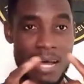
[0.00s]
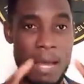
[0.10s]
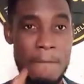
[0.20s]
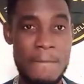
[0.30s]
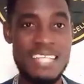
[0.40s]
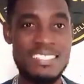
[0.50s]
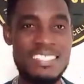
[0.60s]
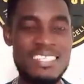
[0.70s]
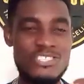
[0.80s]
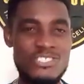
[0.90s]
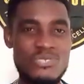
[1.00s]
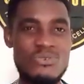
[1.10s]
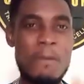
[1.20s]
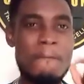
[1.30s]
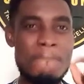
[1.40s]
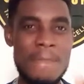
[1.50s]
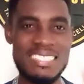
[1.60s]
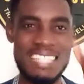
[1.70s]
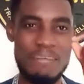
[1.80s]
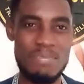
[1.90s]
My amazing suit
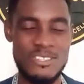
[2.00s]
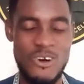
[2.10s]
masterpiece